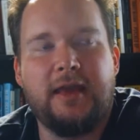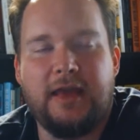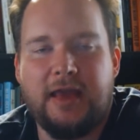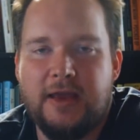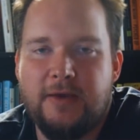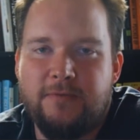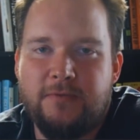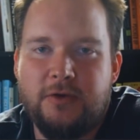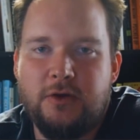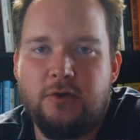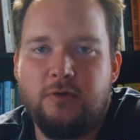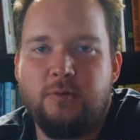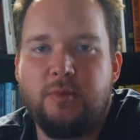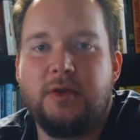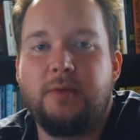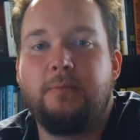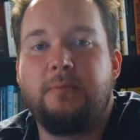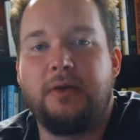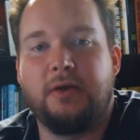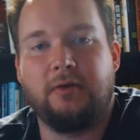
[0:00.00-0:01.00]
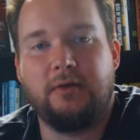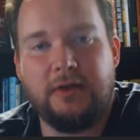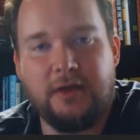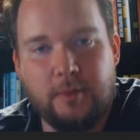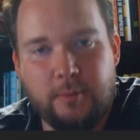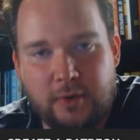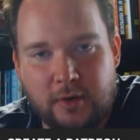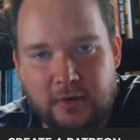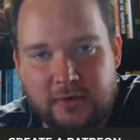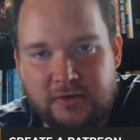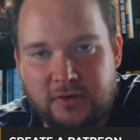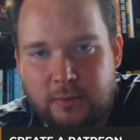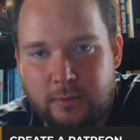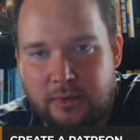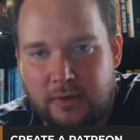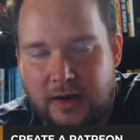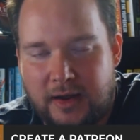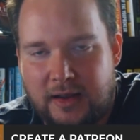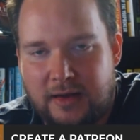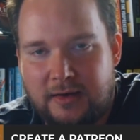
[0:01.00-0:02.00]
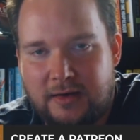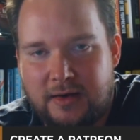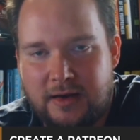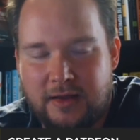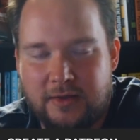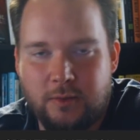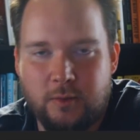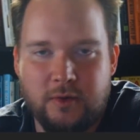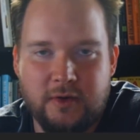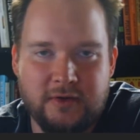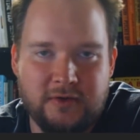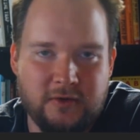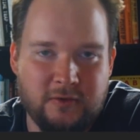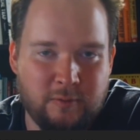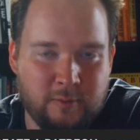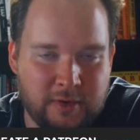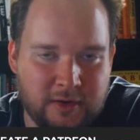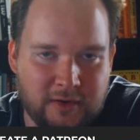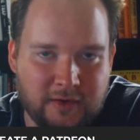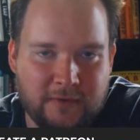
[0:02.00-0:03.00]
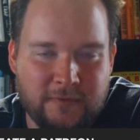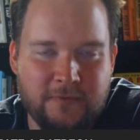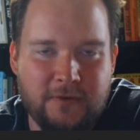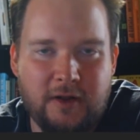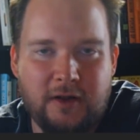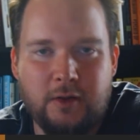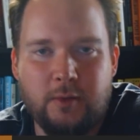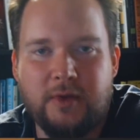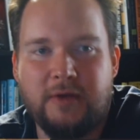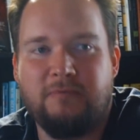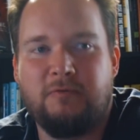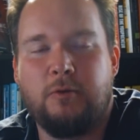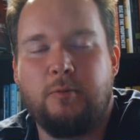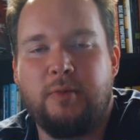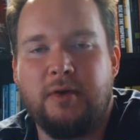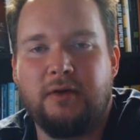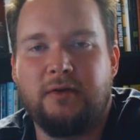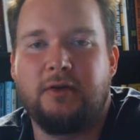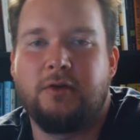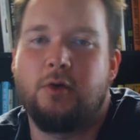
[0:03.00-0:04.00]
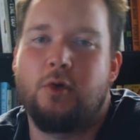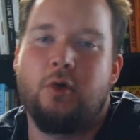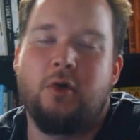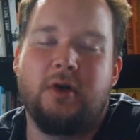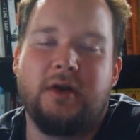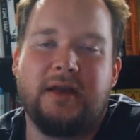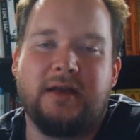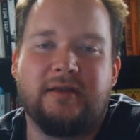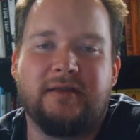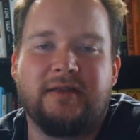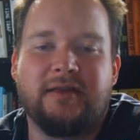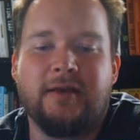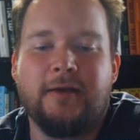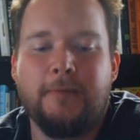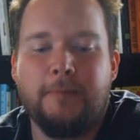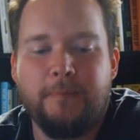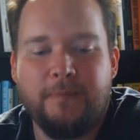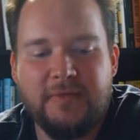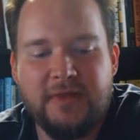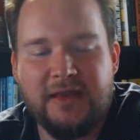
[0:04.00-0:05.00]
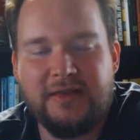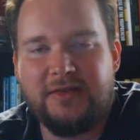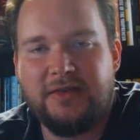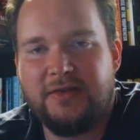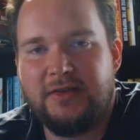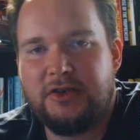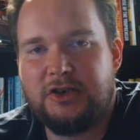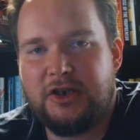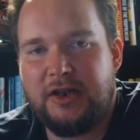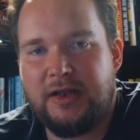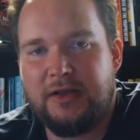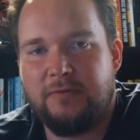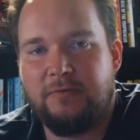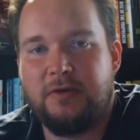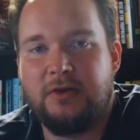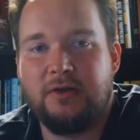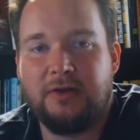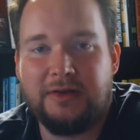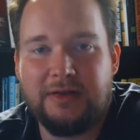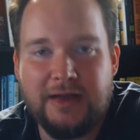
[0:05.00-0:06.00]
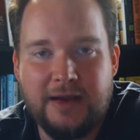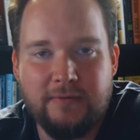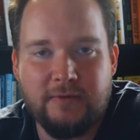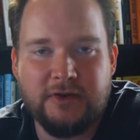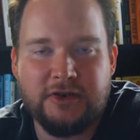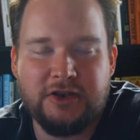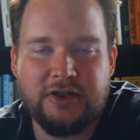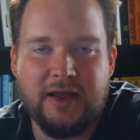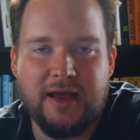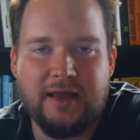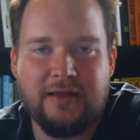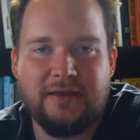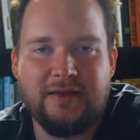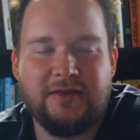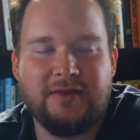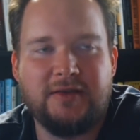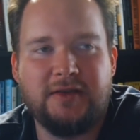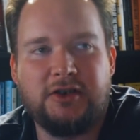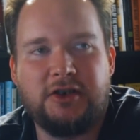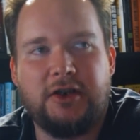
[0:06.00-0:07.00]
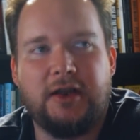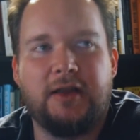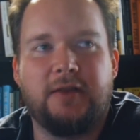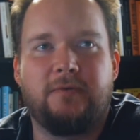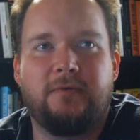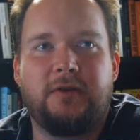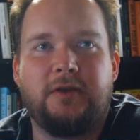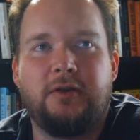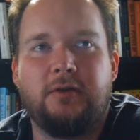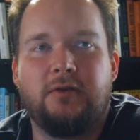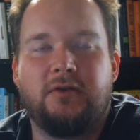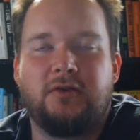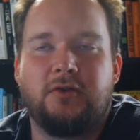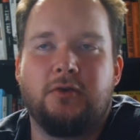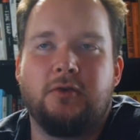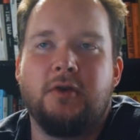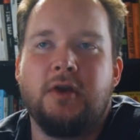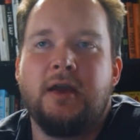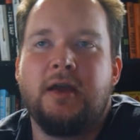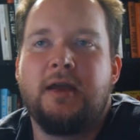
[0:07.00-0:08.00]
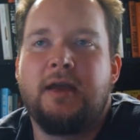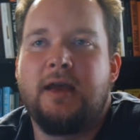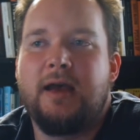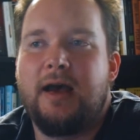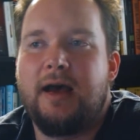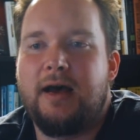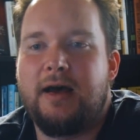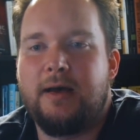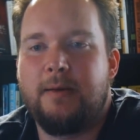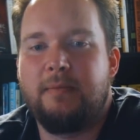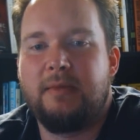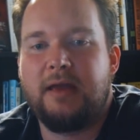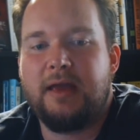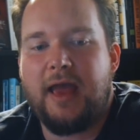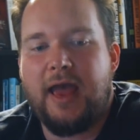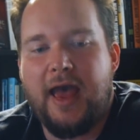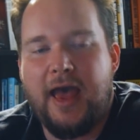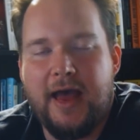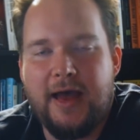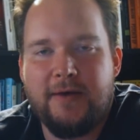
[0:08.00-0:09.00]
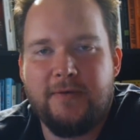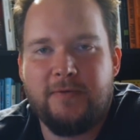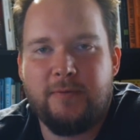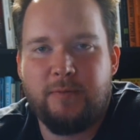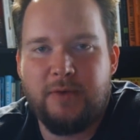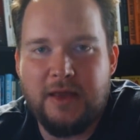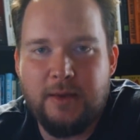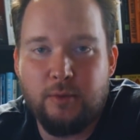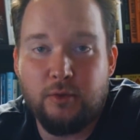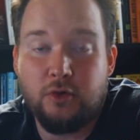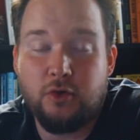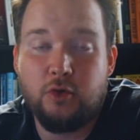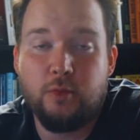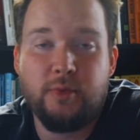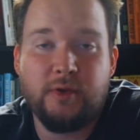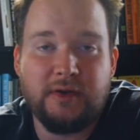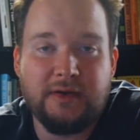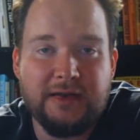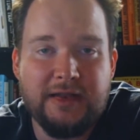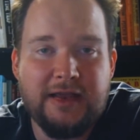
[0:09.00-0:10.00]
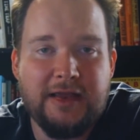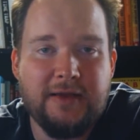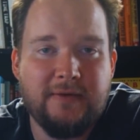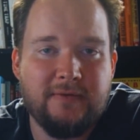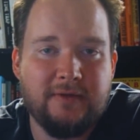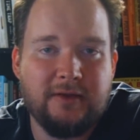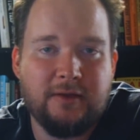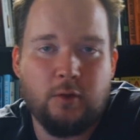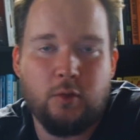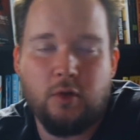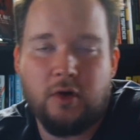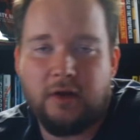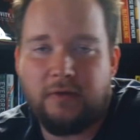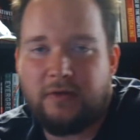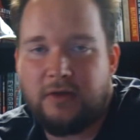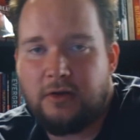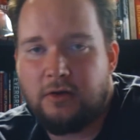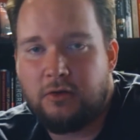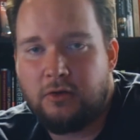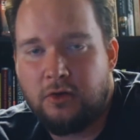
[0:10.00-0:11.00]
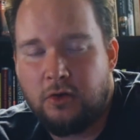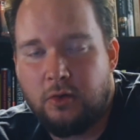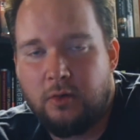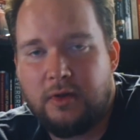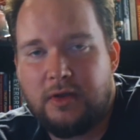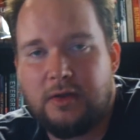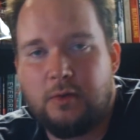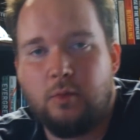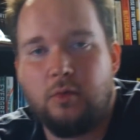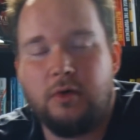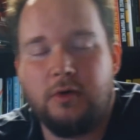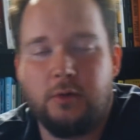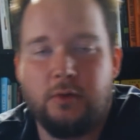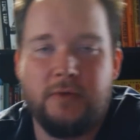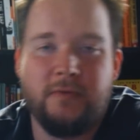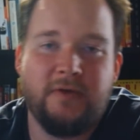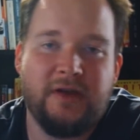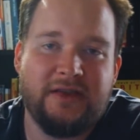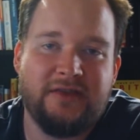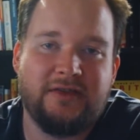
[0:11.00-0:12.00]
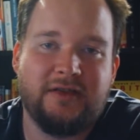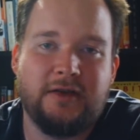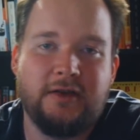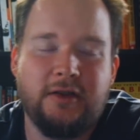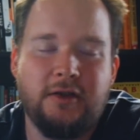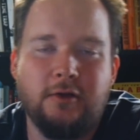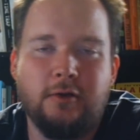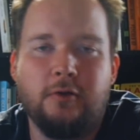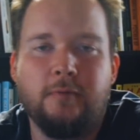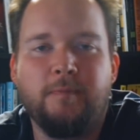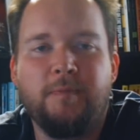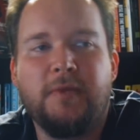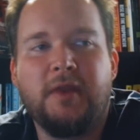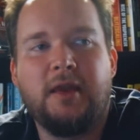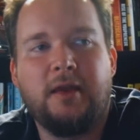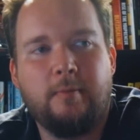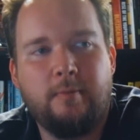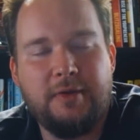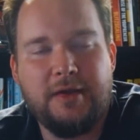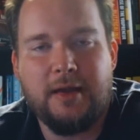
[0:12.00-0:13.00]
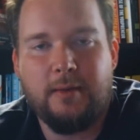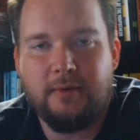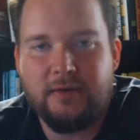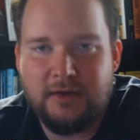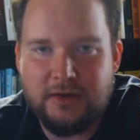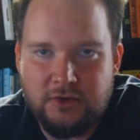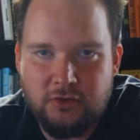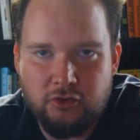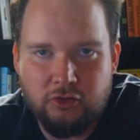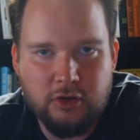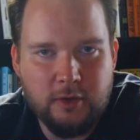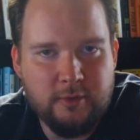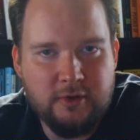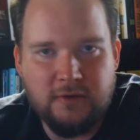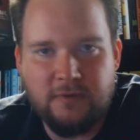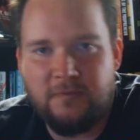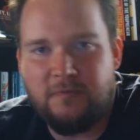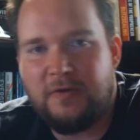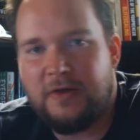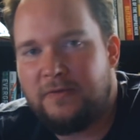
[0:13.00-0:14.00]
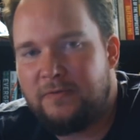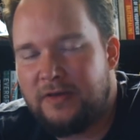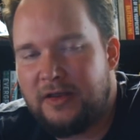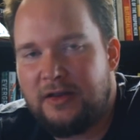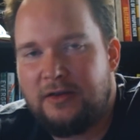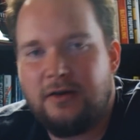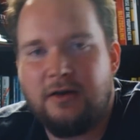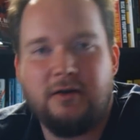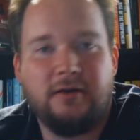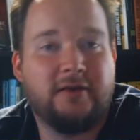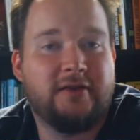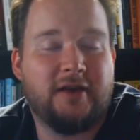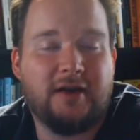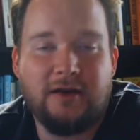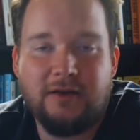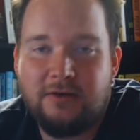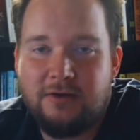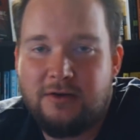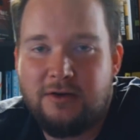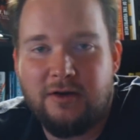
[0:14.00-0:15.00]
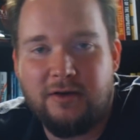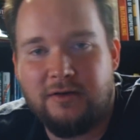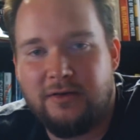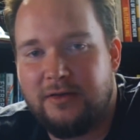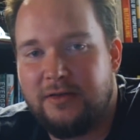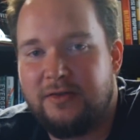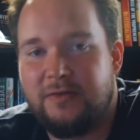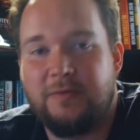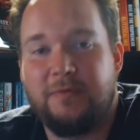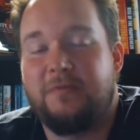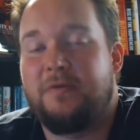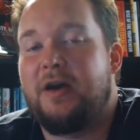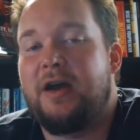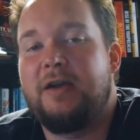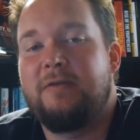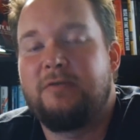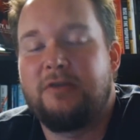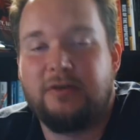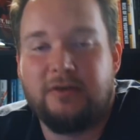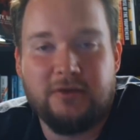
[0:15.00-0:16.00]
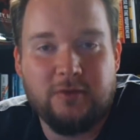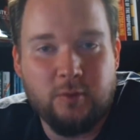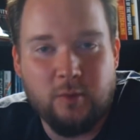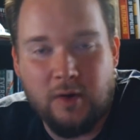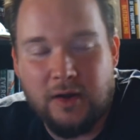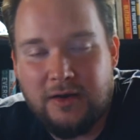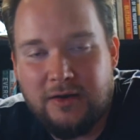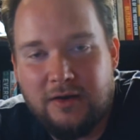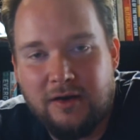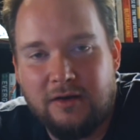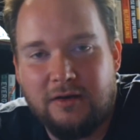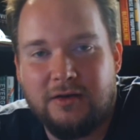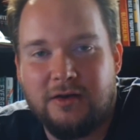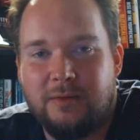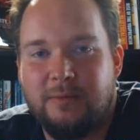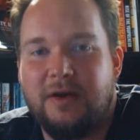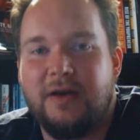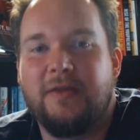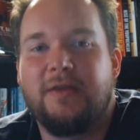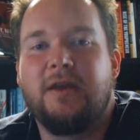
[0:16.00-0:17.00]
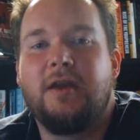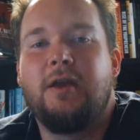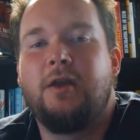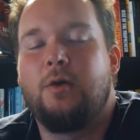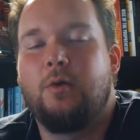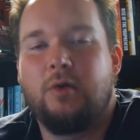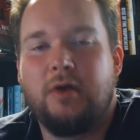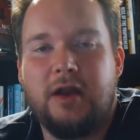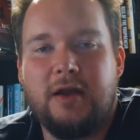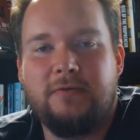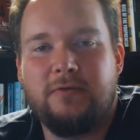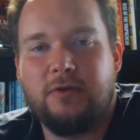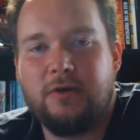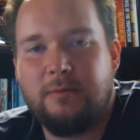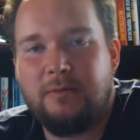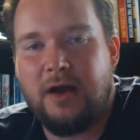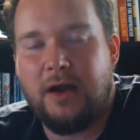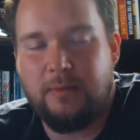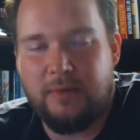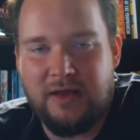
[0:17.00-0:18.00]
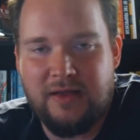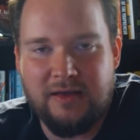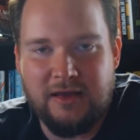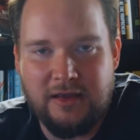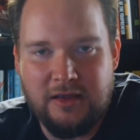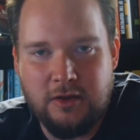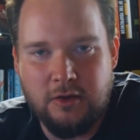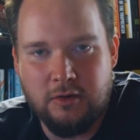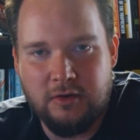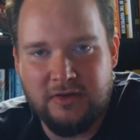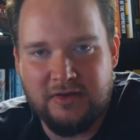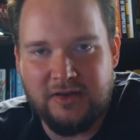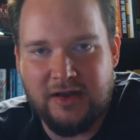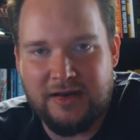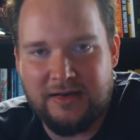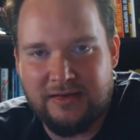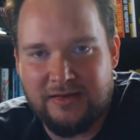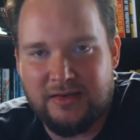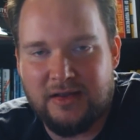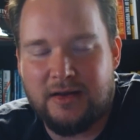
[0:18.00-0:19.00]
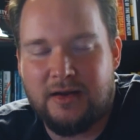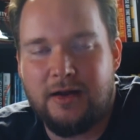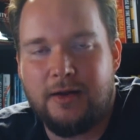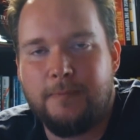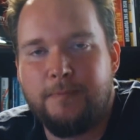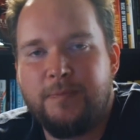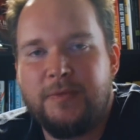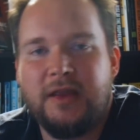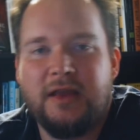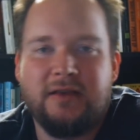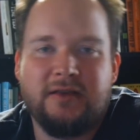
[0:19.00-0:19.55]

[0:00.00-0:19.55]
if you've been building a personal brand, in other words, you build a following, if you build an audience, this is a chance for you to leverage that. This is a chance for you to have people who believe in the work that you're doing and want to invest in you be able to contribute $15, $100, $5, $1 a month, whatever it might be that you decide to set up.